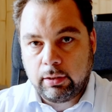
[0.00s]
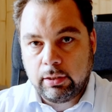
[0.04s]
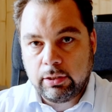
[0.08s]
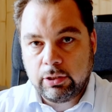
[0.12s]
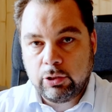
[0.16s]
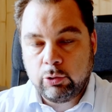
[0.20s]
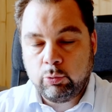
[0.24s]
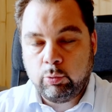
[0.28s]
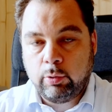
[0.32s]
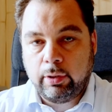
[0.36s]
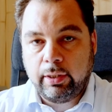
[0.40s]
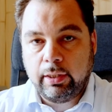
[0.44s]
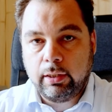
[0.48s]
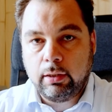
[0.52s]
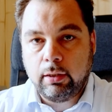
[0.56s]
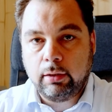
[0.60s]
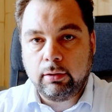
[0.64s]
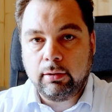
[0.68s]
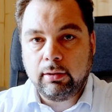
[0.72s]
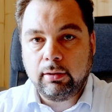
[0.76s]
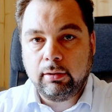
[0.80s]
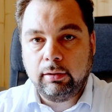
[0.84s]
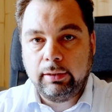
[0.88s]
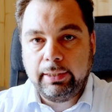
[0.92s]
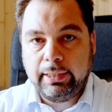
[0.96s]
This is where he
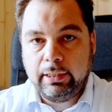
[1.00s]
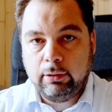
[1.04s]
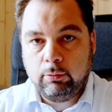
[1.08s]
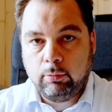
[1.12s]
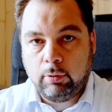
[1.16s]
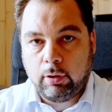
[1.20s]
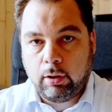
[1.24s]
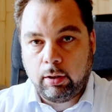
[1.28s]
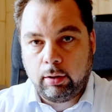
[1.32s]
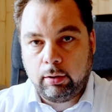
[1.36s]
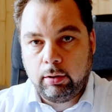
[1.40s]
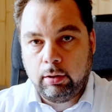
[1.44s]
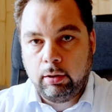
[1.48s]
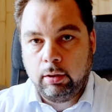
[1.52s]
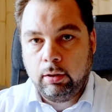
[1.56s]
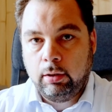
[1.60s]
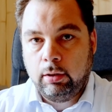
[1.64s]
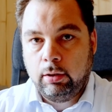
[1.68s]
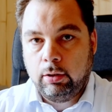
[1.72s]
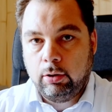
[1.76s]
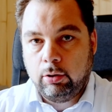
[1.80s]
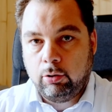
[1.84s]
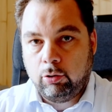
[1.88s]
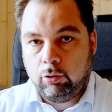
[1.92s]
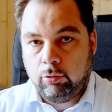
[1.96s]
got clear water
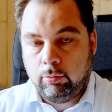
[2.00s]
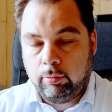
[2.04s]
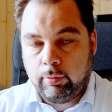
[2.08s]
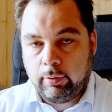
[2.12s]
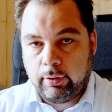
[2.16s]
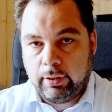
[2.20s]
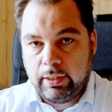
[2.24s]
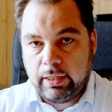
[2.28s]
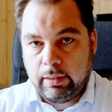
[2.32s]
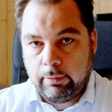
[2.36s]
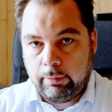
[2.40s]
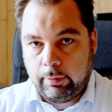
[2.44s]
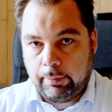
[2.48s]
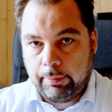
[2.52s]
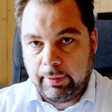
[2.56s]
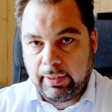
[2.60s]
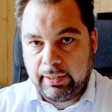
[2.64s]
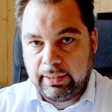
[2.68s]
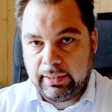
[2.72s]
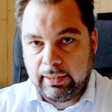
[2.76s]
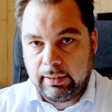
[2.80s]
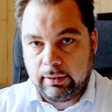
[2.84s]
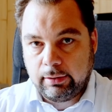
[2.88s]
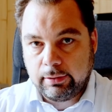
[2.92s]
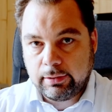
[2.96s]
over
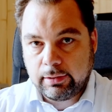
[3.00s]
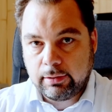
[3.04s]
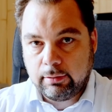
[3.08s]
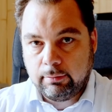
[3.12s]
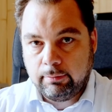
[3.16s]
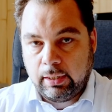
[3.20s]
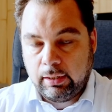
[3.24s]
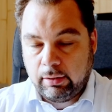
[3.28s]
everybody else.